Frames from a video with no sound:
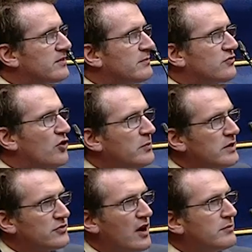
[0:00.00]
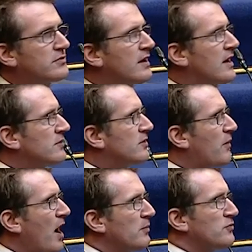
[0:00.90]
to me so many times, the
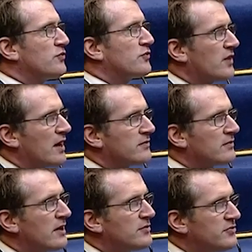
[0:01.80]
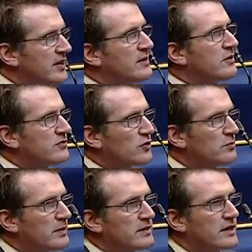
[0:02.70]
department understands dealing with school
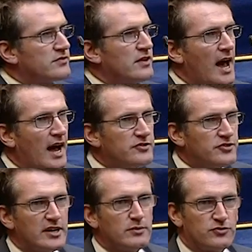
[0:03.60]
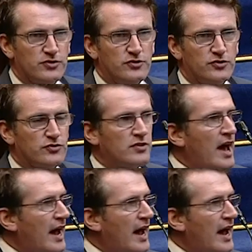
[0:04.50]
buildings and dealing with teachers.